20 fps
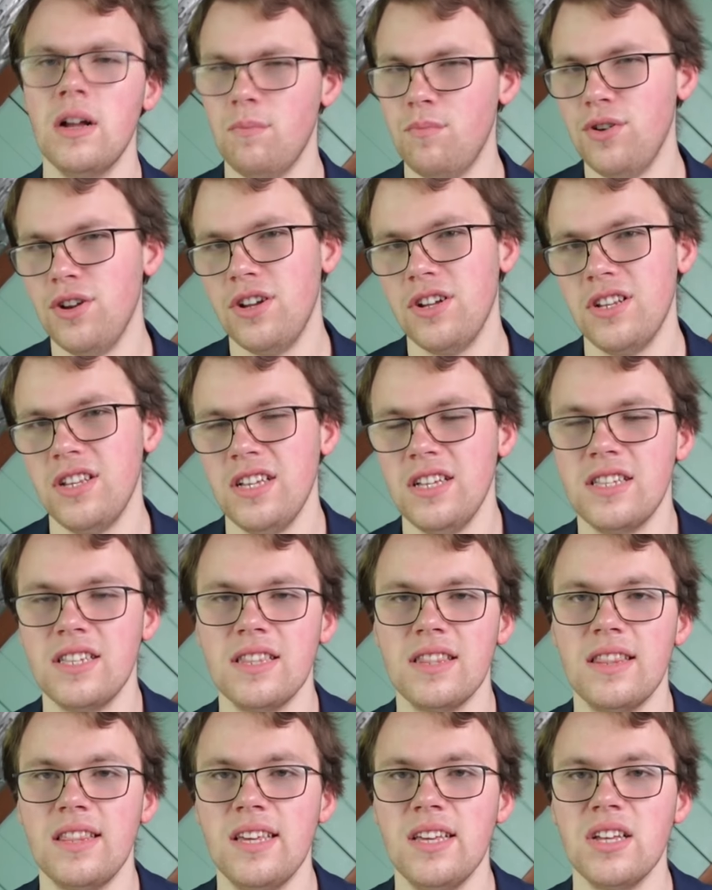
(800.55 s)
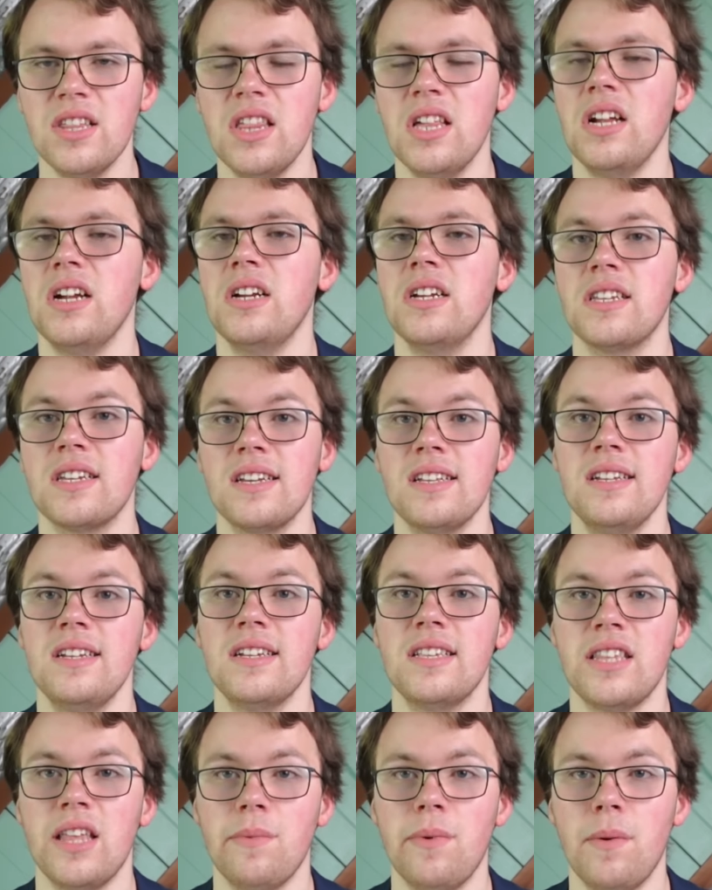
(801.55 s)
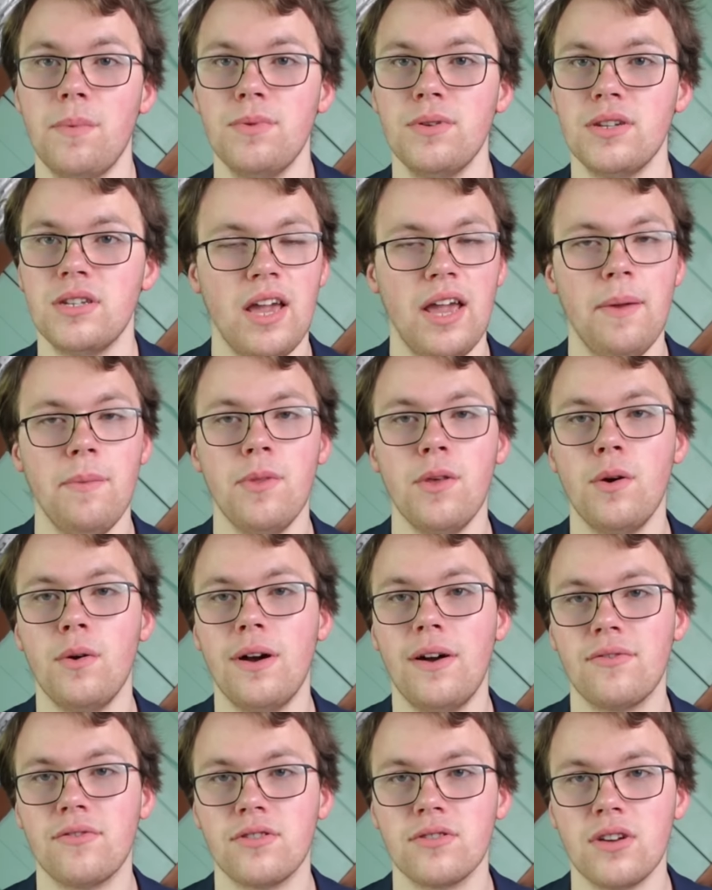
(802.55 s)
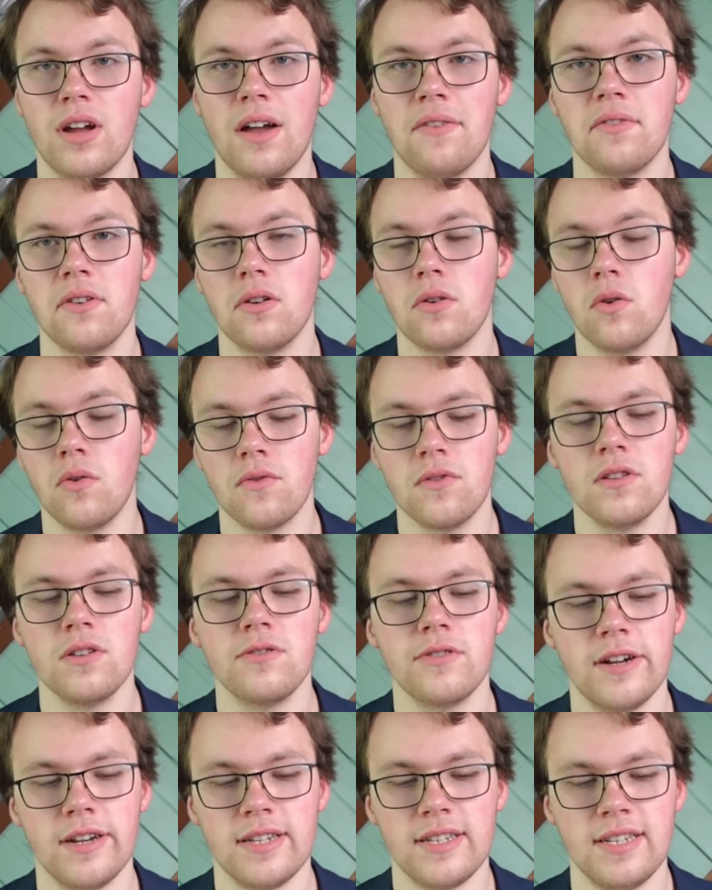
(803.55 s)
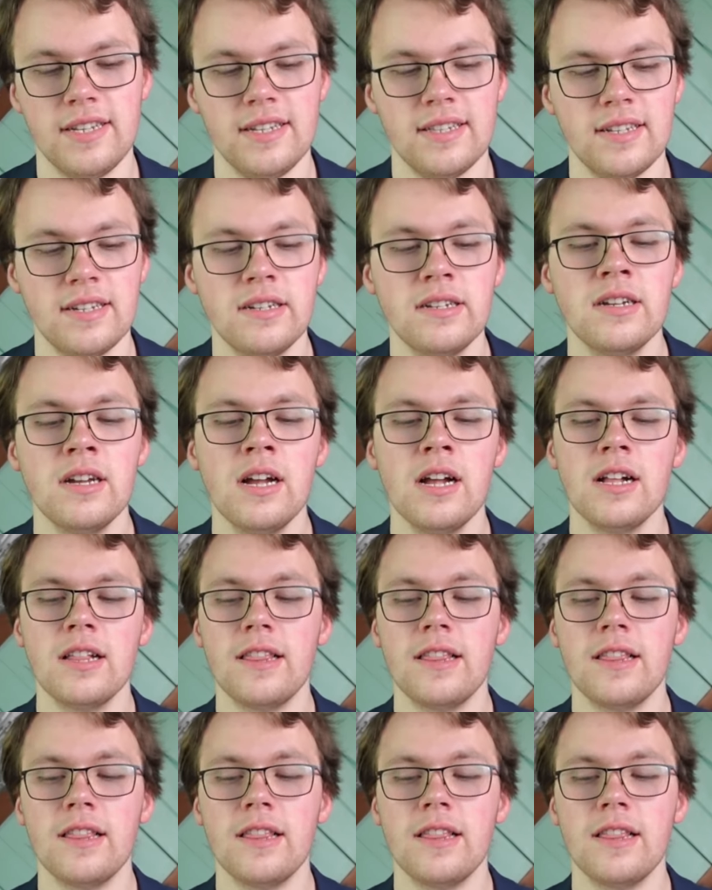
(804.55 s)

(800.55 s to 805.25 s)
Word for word: Pretty good, decent deal there. He's going to need to step up his game, though, after not having an overly great season.